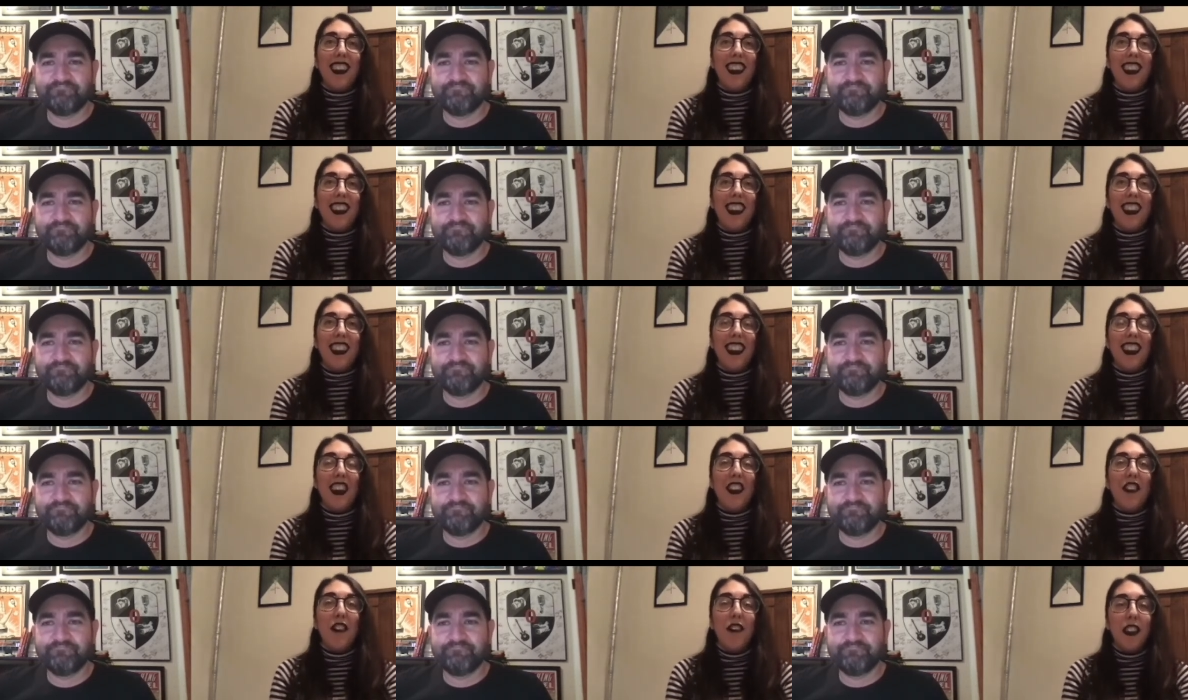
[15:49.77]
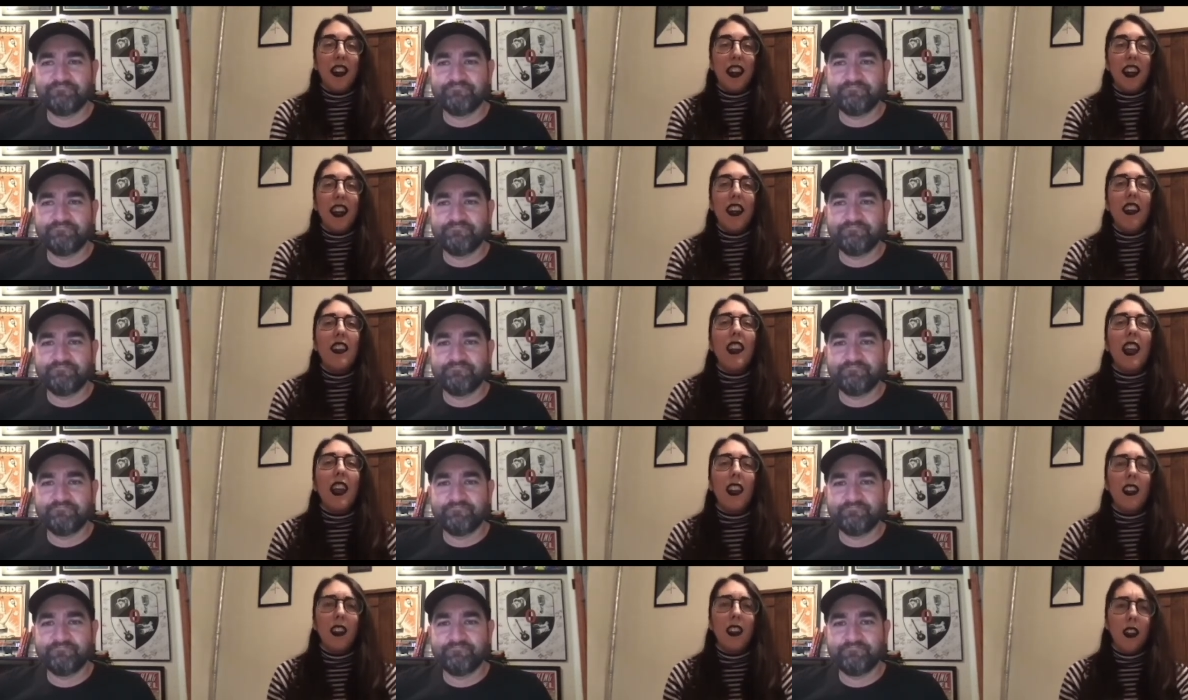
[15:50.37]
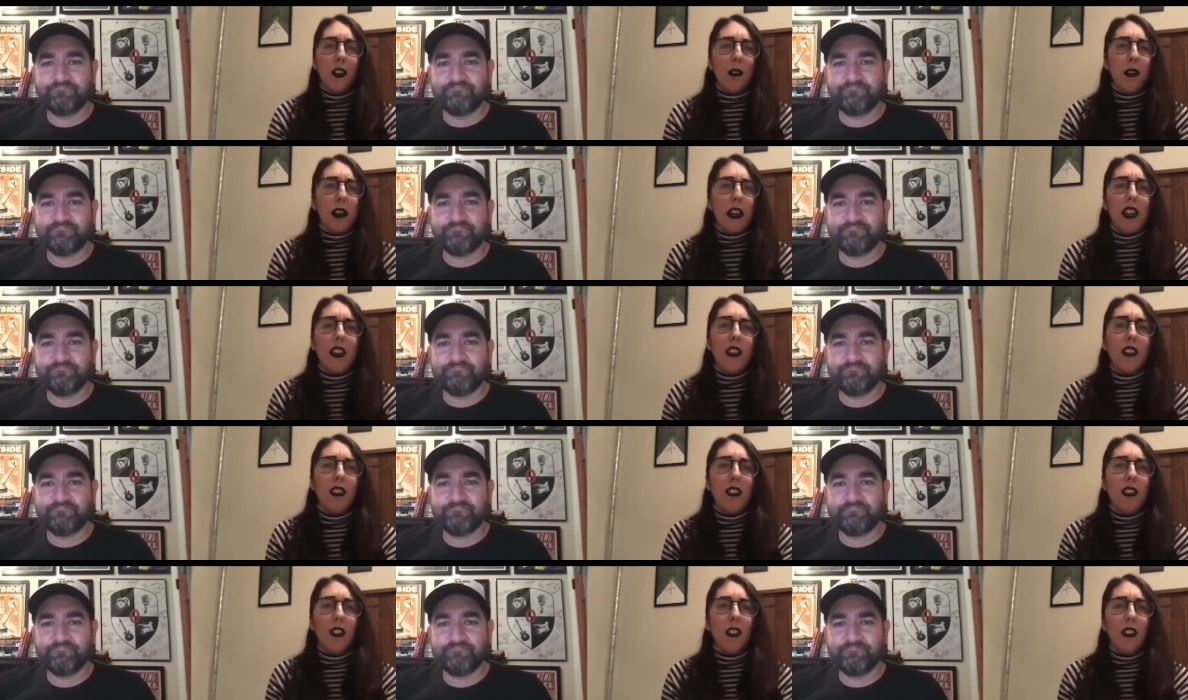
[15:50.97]
Speaker 1: it, a very enlightening read
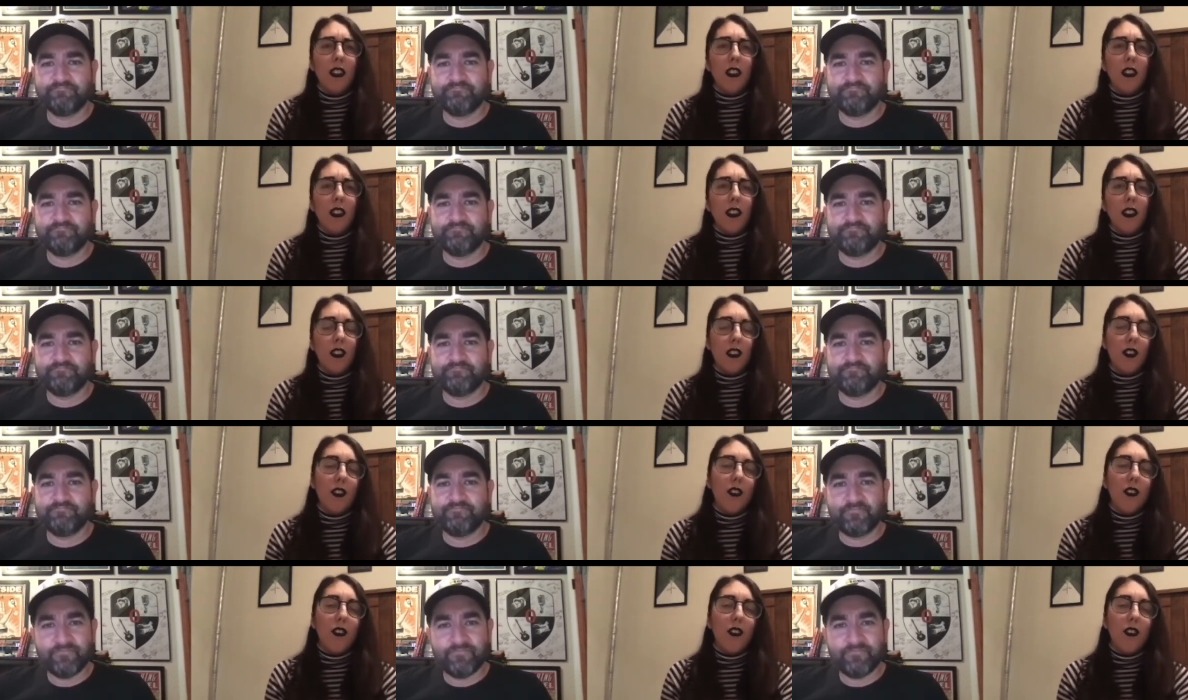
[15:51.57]
too.